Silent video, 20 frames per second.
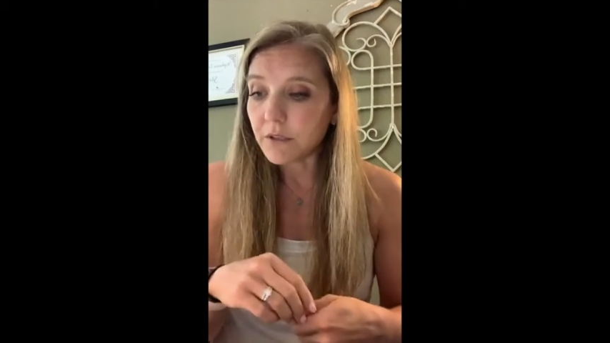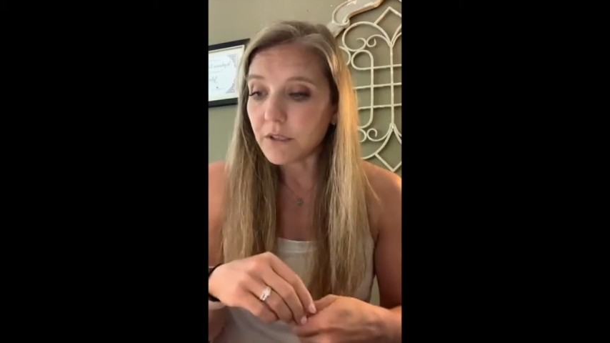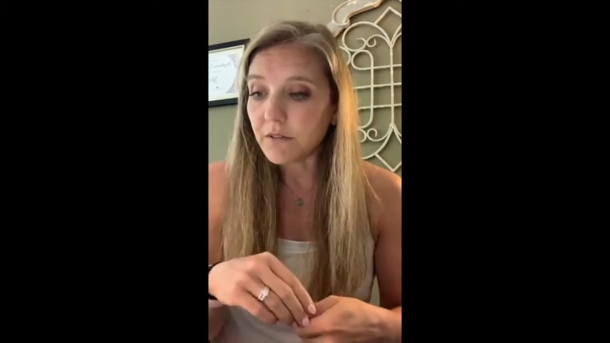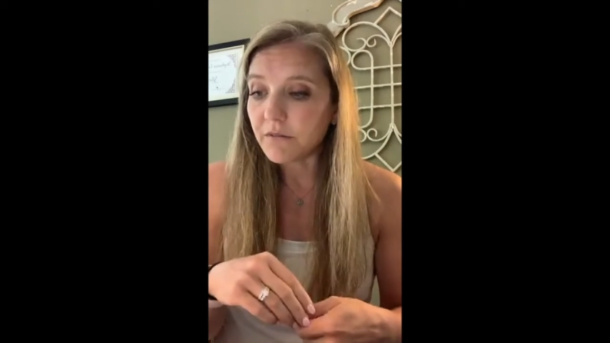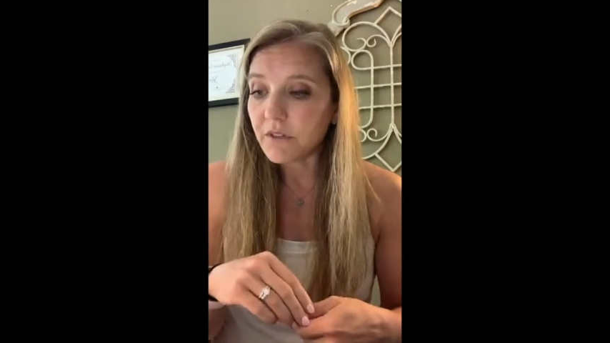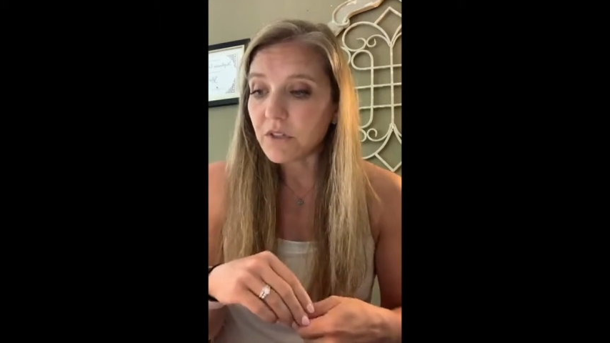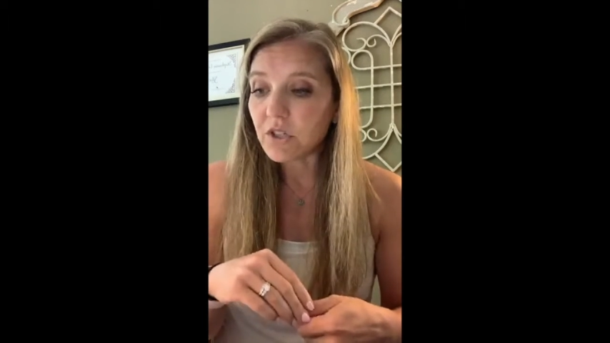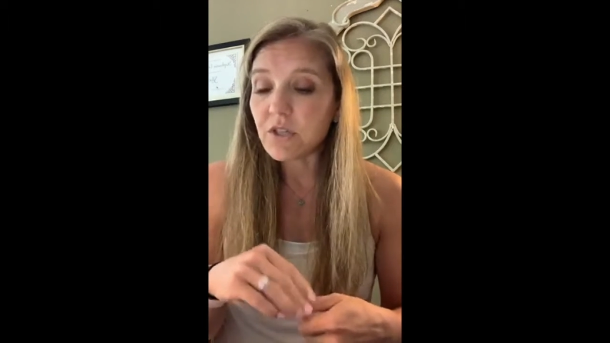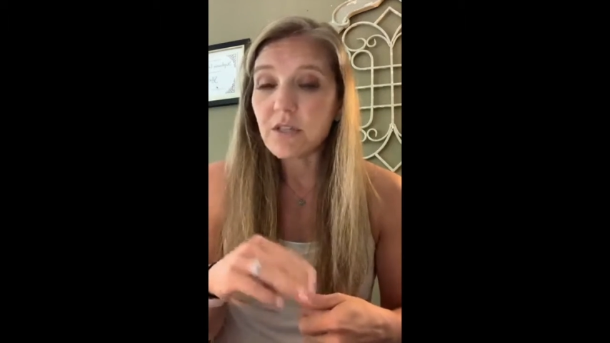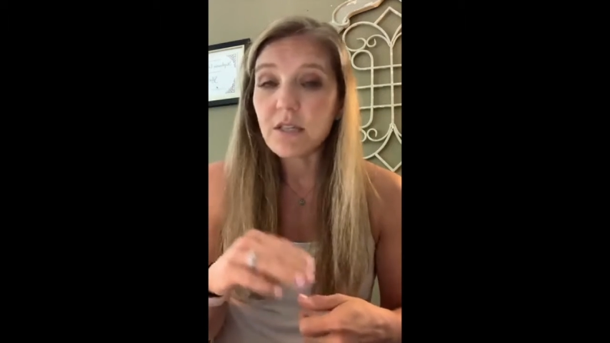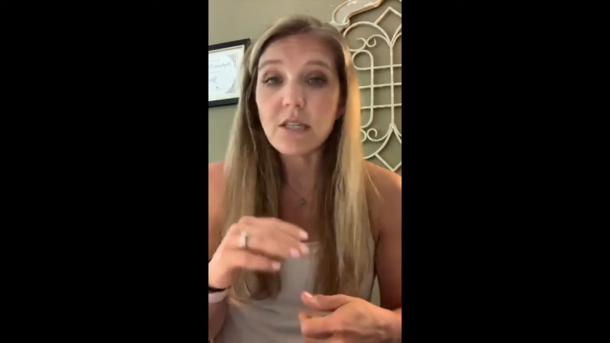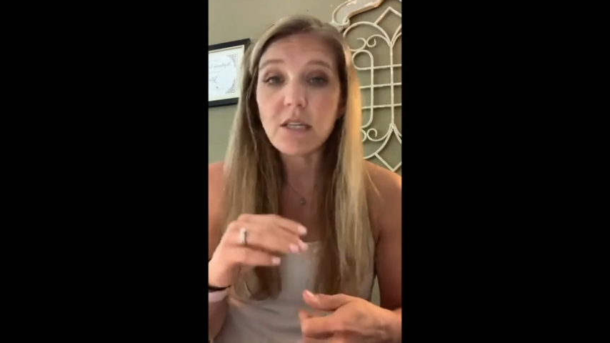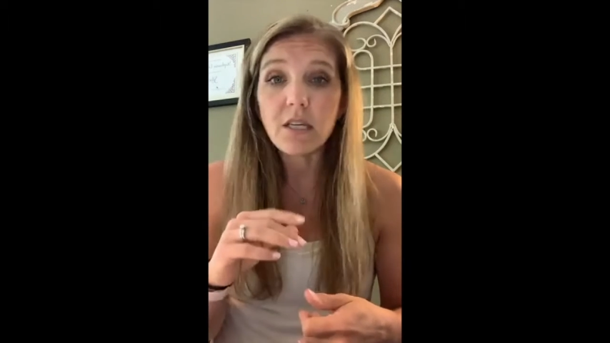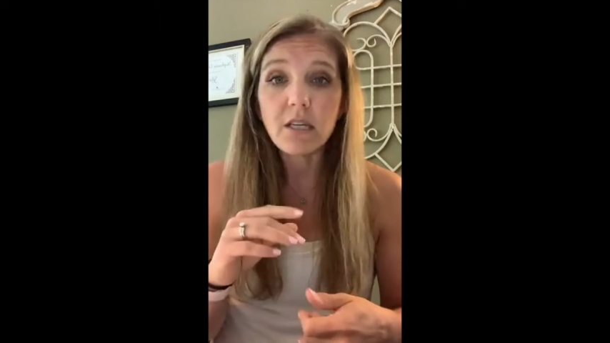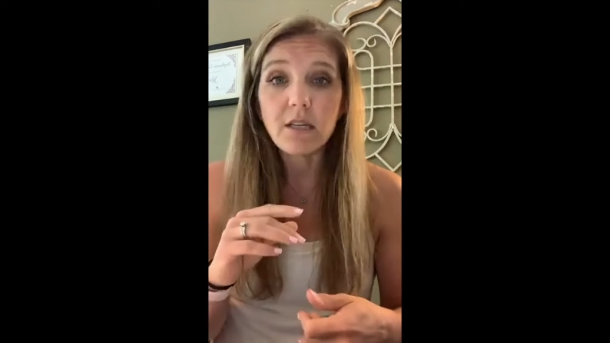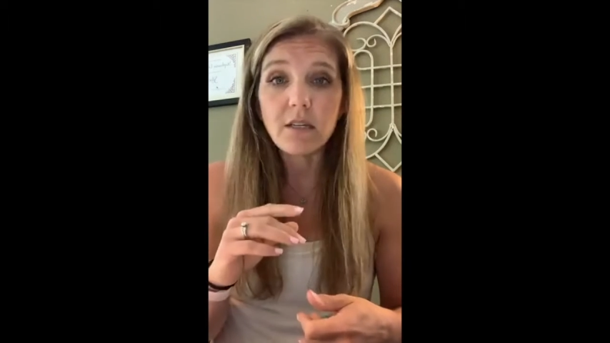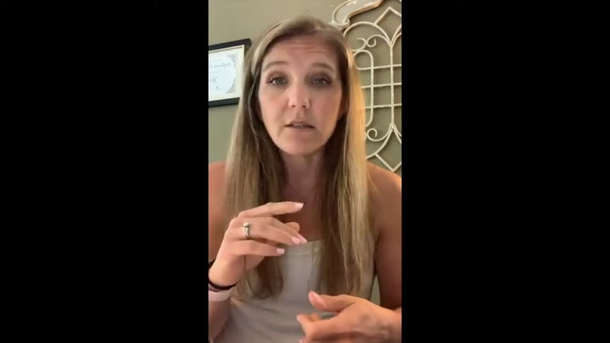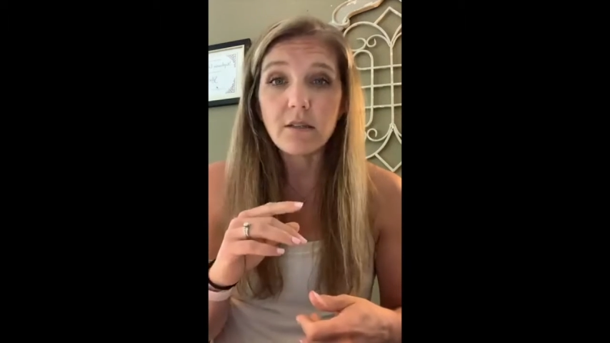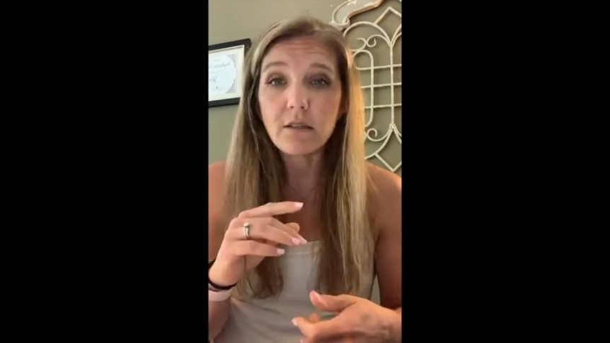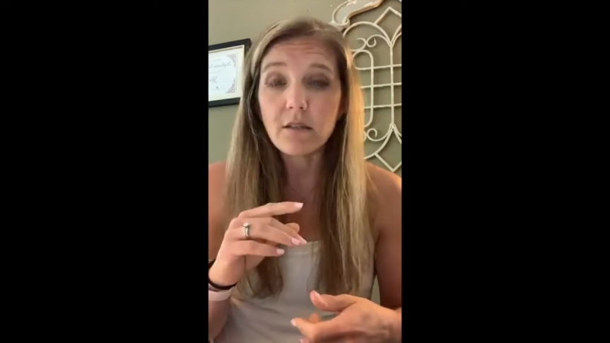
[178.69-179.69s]

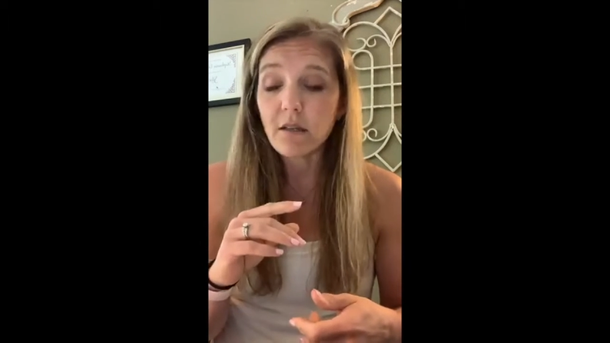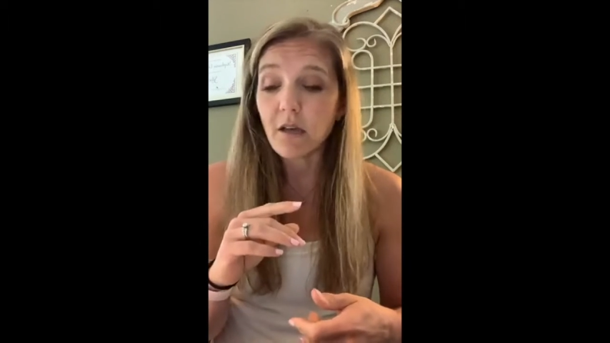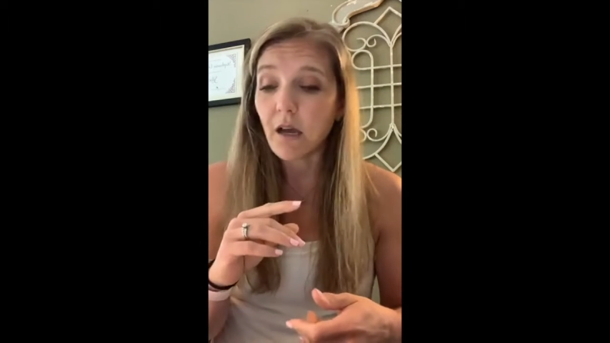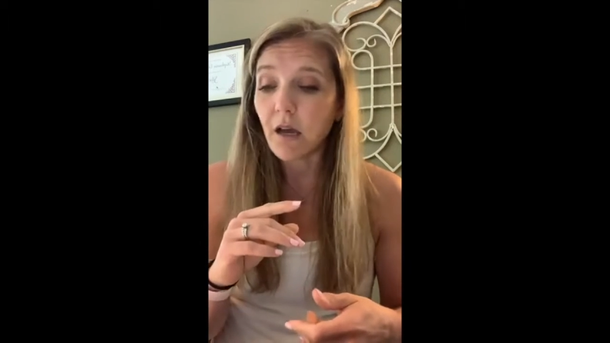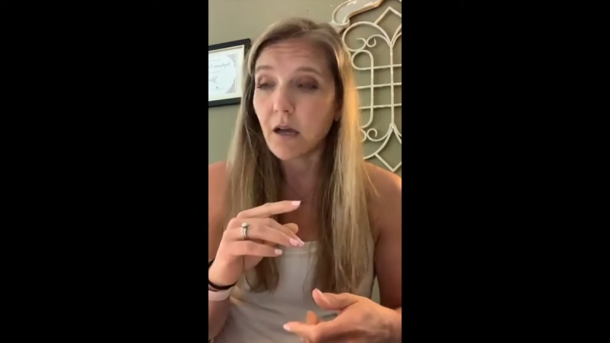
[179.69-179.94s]
deficiencies.